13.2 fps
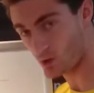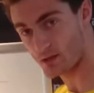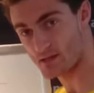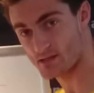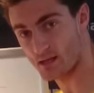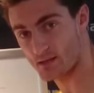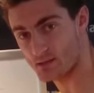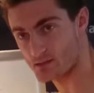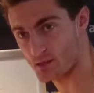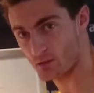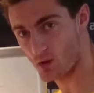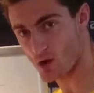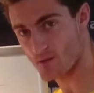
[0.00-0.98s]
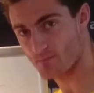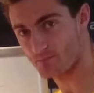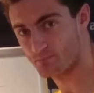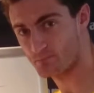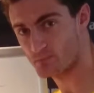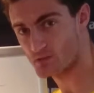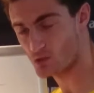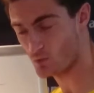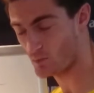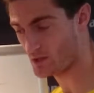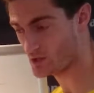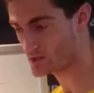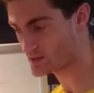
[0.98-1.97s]
clock is at 0, so
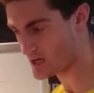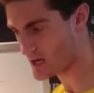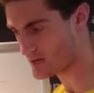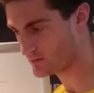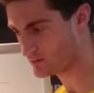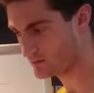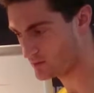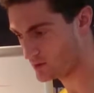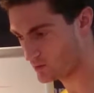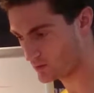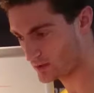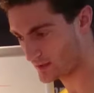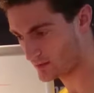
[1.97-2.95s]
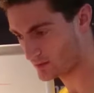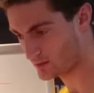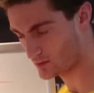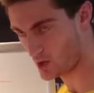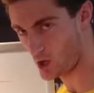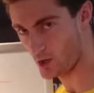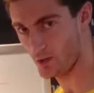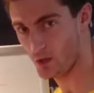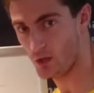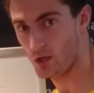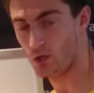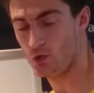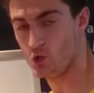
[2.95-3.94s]
when you start, you click go.
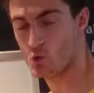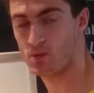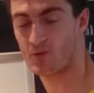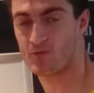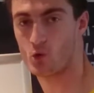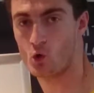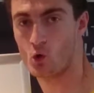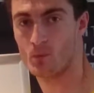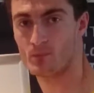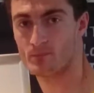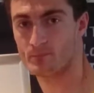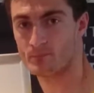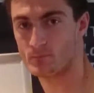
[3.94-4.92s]
You perform